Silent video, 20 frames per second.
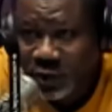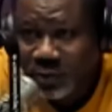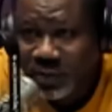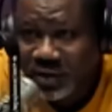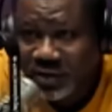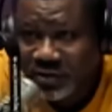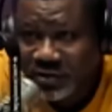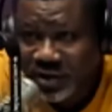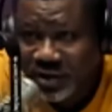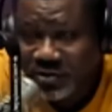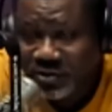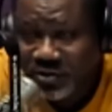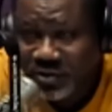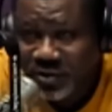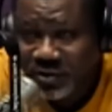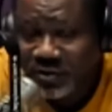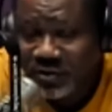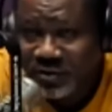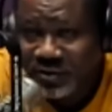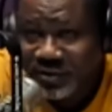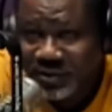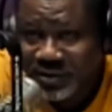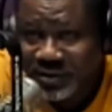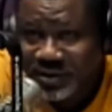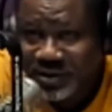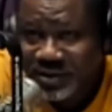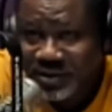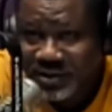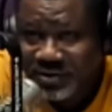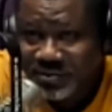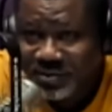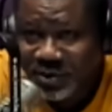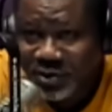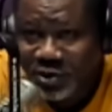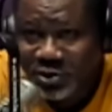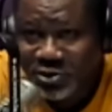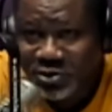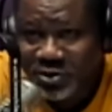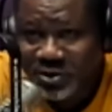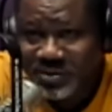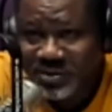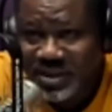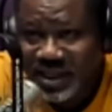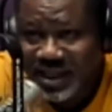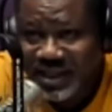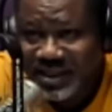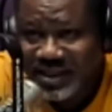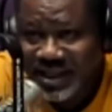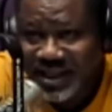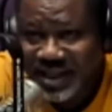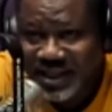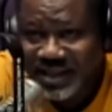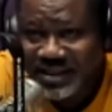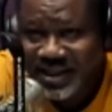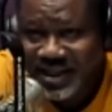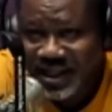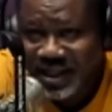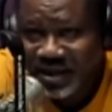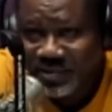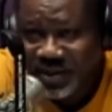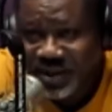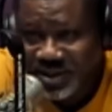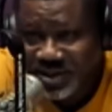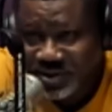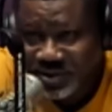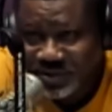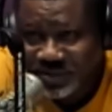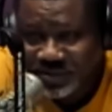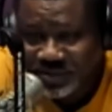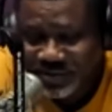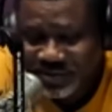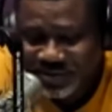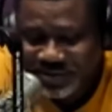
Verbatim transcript: Obedrin home. Because when you said, dear, I bet you.